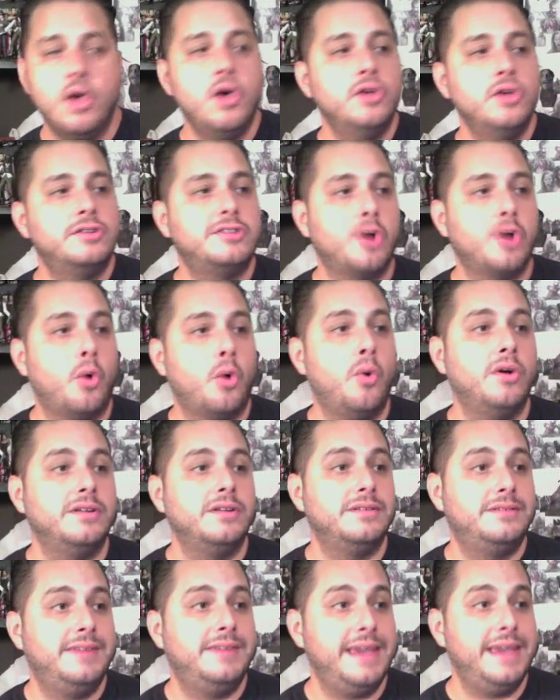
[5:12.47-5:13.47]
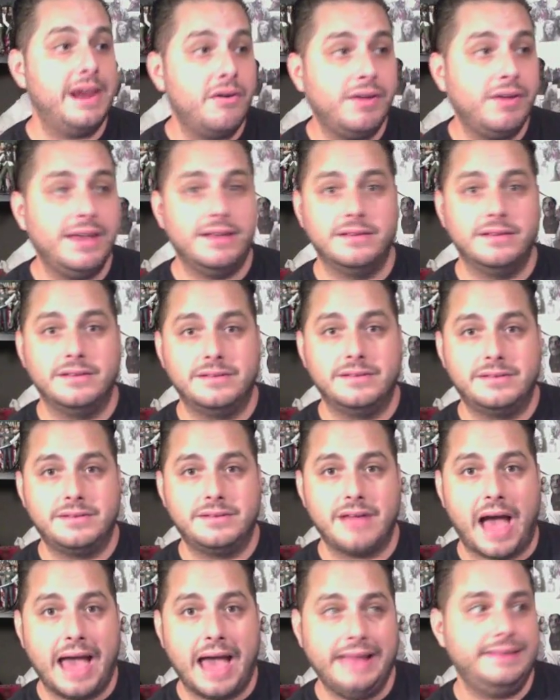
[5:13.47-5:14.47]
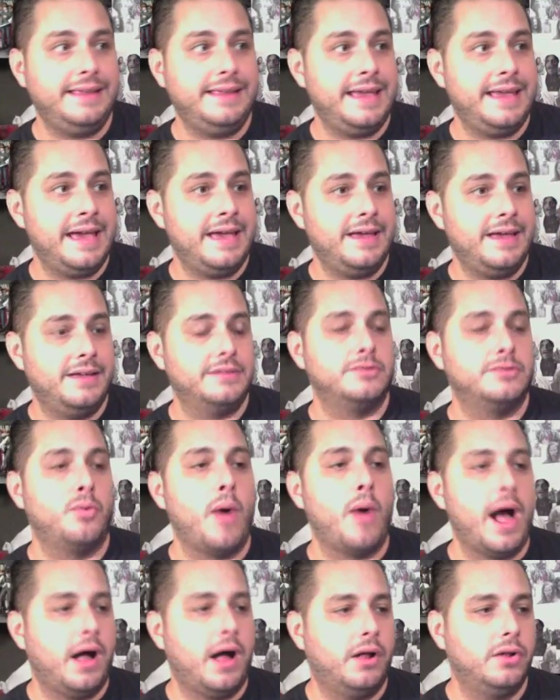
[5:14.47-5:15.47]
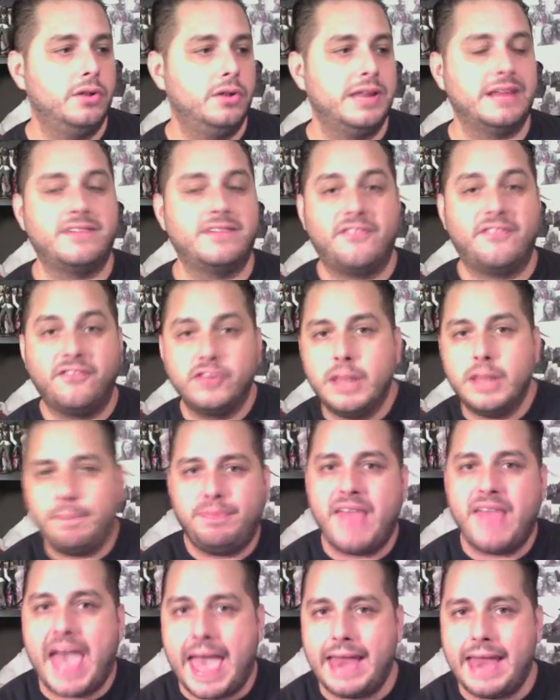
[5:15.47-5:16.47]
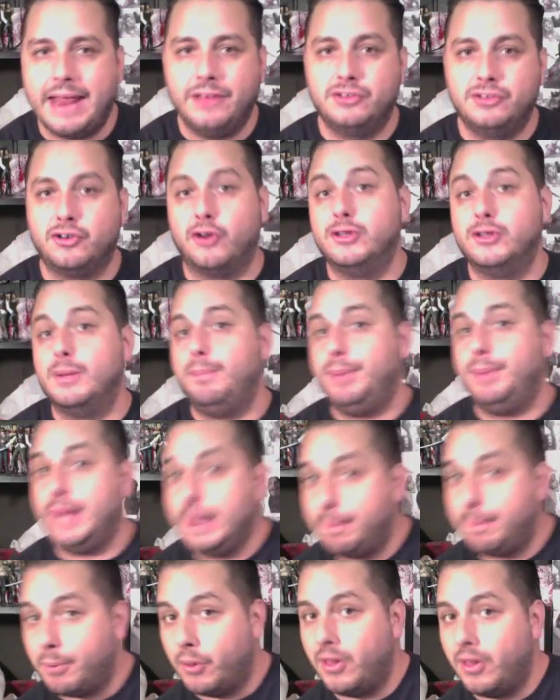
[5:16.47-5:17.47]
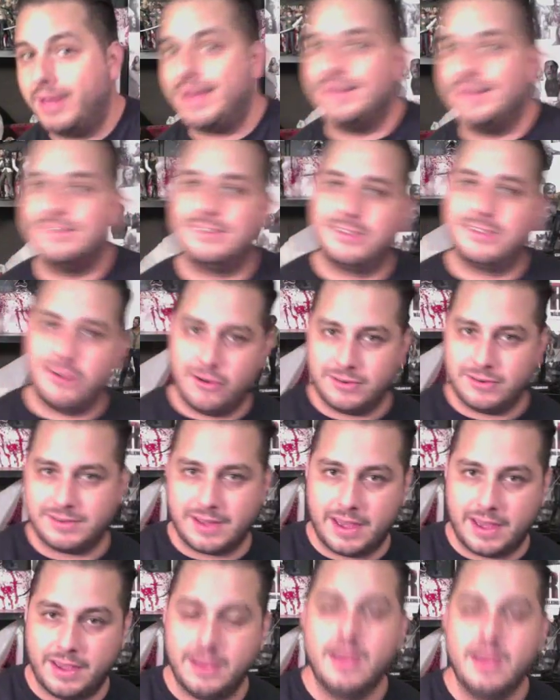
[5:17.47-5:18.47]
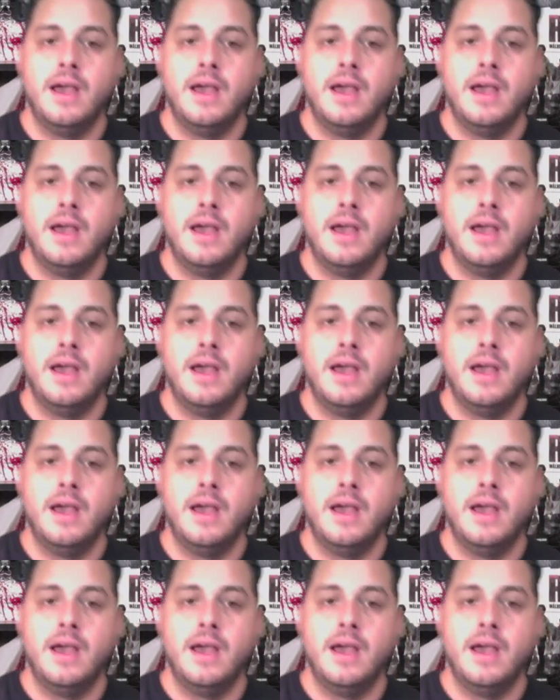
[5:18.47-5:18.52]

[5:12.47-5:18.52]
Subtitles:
So Tyrion's idea is, well, let's flip that and turn the people against Cersei.